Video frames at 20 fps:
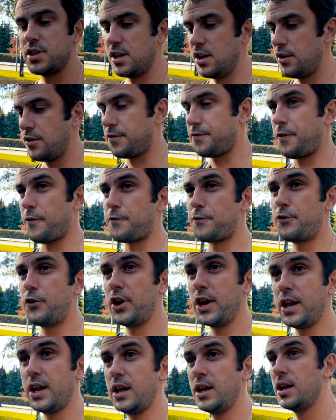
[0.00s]
here is for
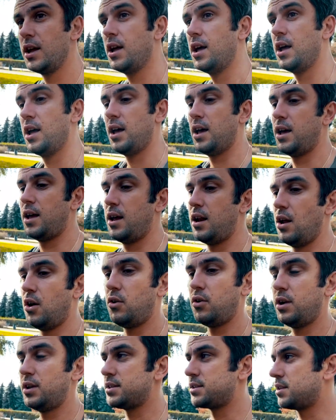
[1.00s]
free. And
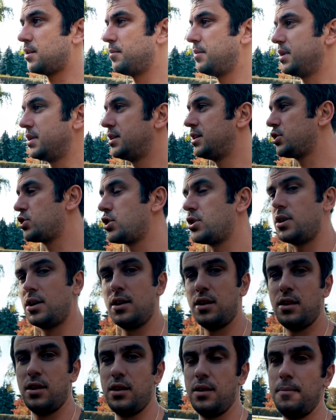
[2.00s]
only some
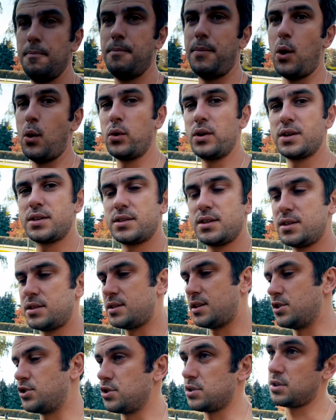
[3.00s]
additional bonuses
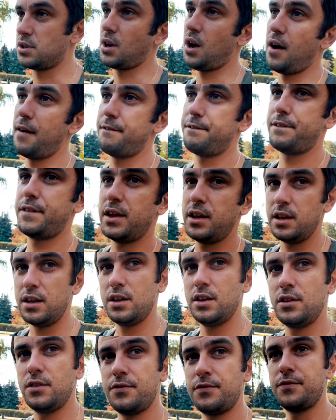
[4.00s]
such as
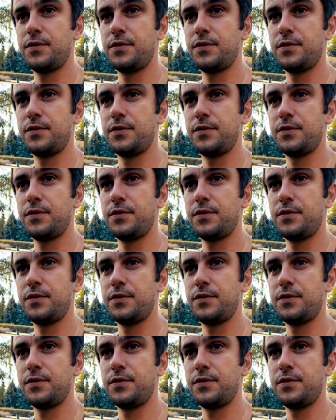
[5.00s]
coffee,